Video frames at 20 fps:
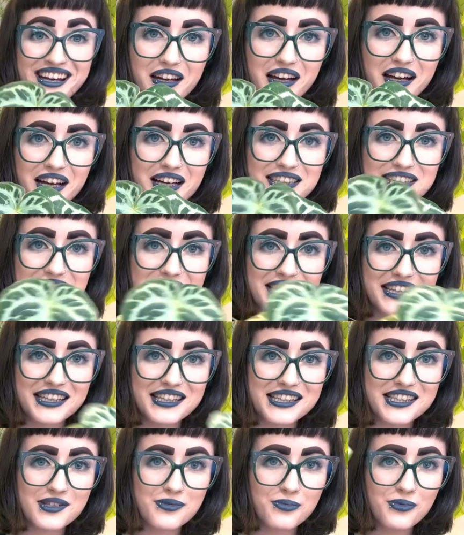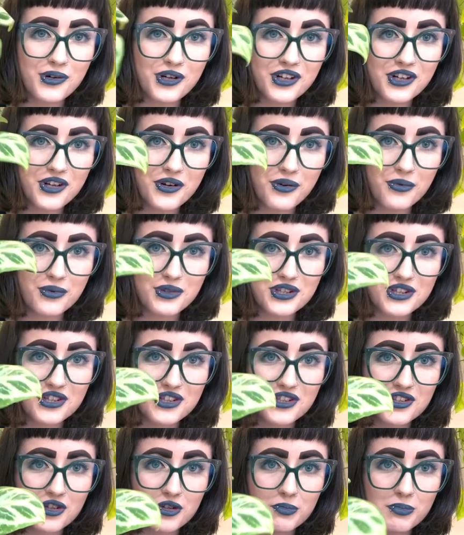And this one was
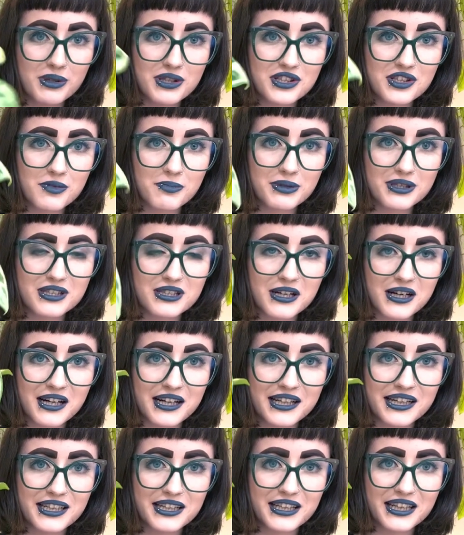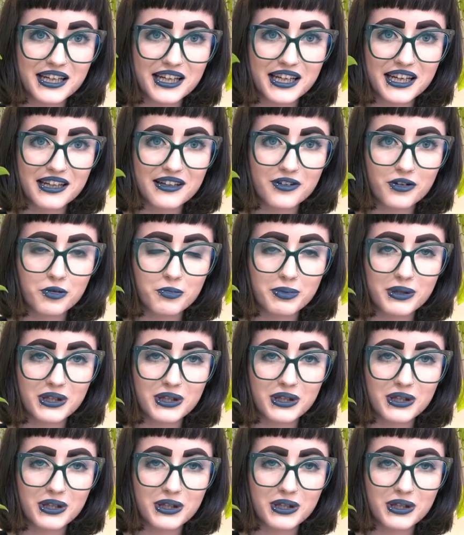super, super tiny little